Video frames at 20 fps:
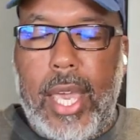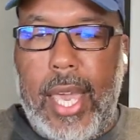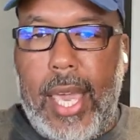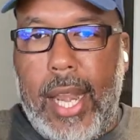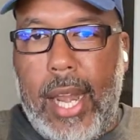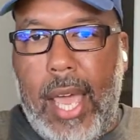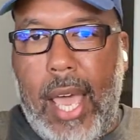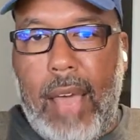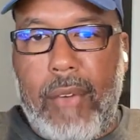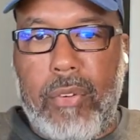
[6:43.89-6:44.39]

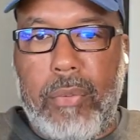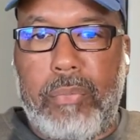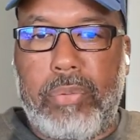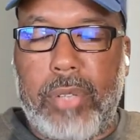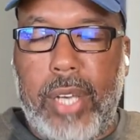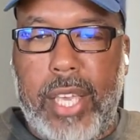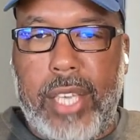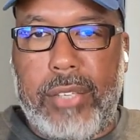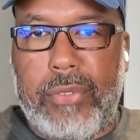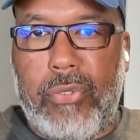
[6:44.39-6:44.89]
And I have a
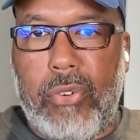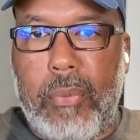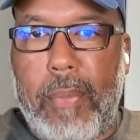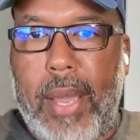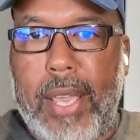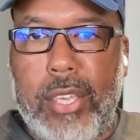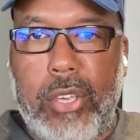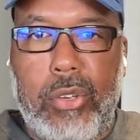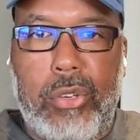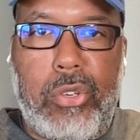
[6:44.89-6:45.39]
place for
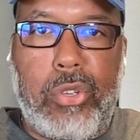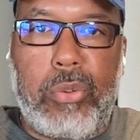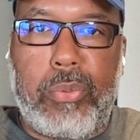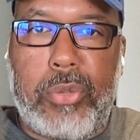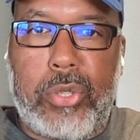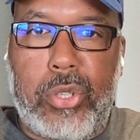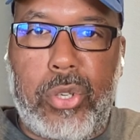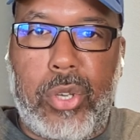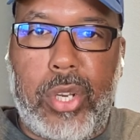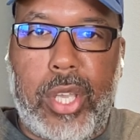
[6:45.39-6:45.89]
my
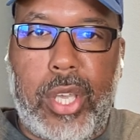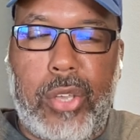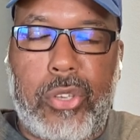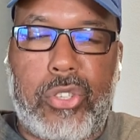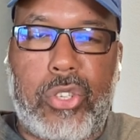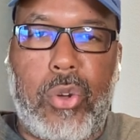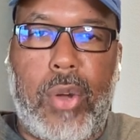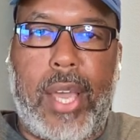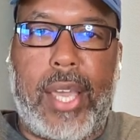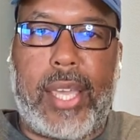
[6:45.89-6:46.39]
YouTube studio,
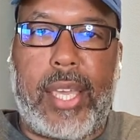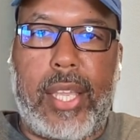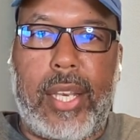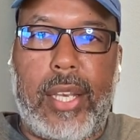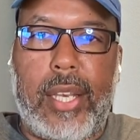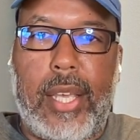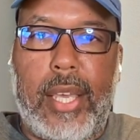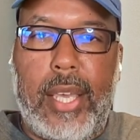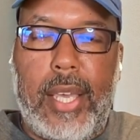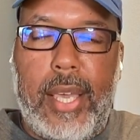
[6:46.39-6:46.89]
so I
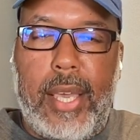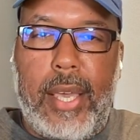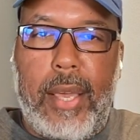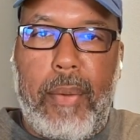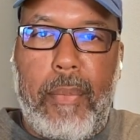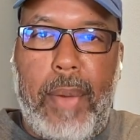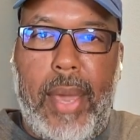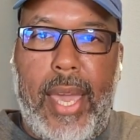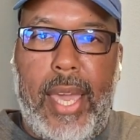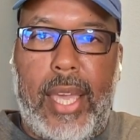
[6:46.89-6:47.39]
can
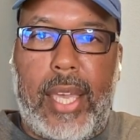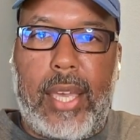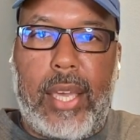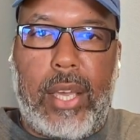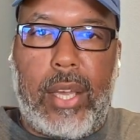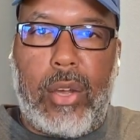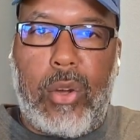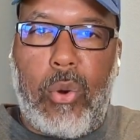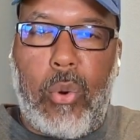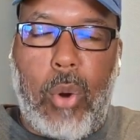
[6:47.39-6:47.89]

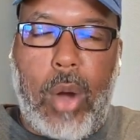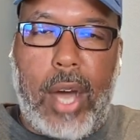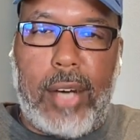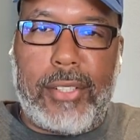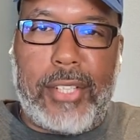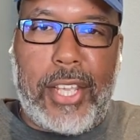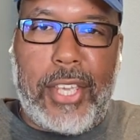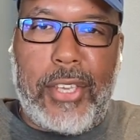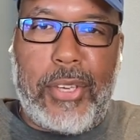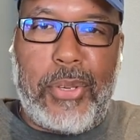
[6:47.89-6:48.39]
make
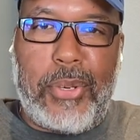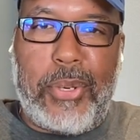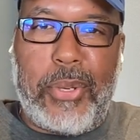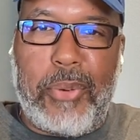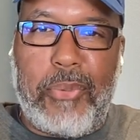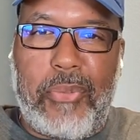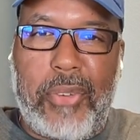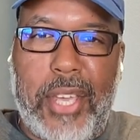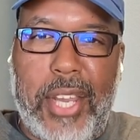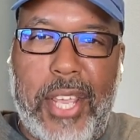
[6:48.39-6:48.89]
quality
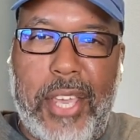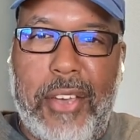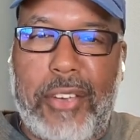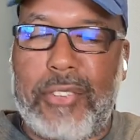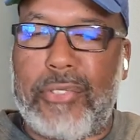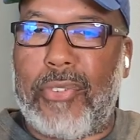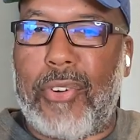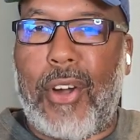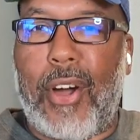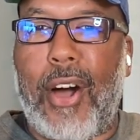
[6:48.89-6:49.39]
YouTube
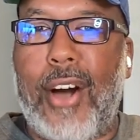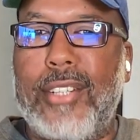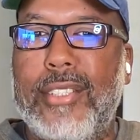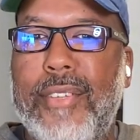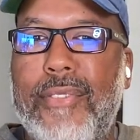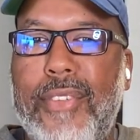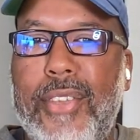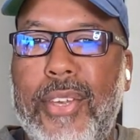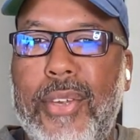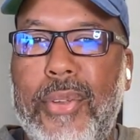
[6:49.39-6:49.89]
videos for
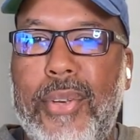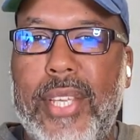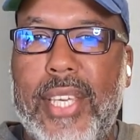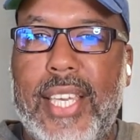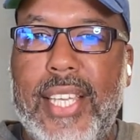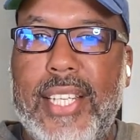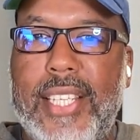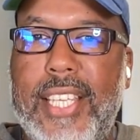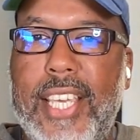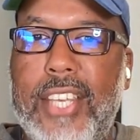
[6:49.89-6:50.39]
all of you
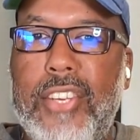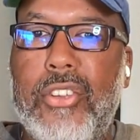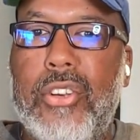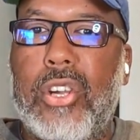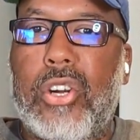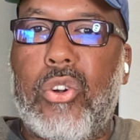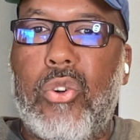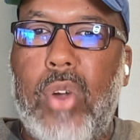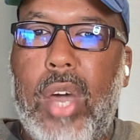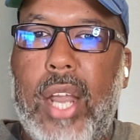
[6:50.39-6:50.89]
to continue
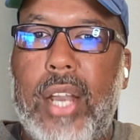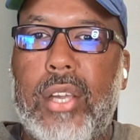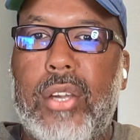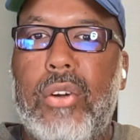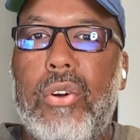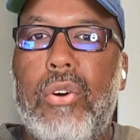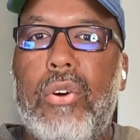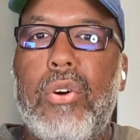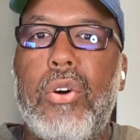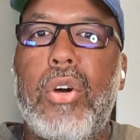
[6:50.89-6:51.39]
to
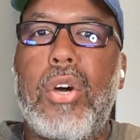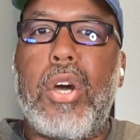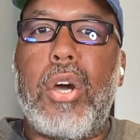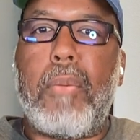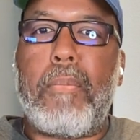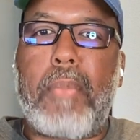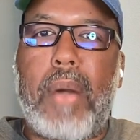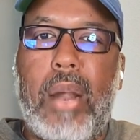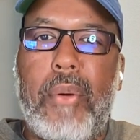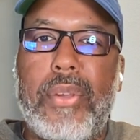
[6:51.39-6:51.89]
chronicle
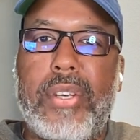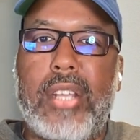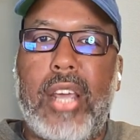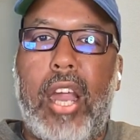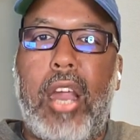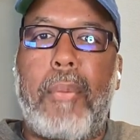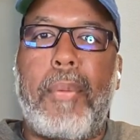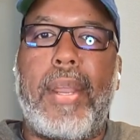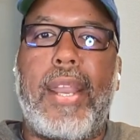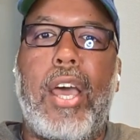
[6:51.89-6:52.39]
my
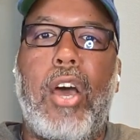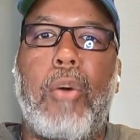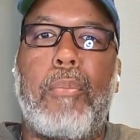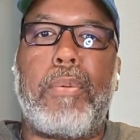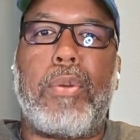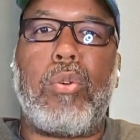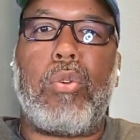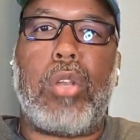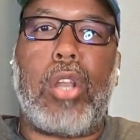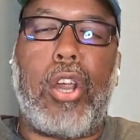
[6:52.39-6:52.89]
retirement,
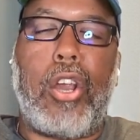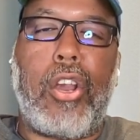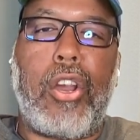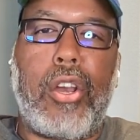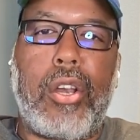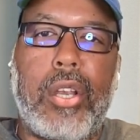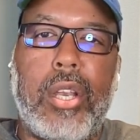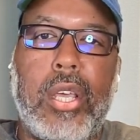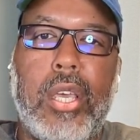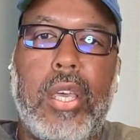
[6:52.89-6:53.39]
help you
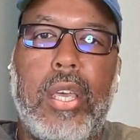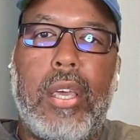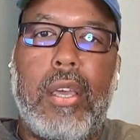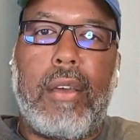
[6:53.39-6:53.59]
learn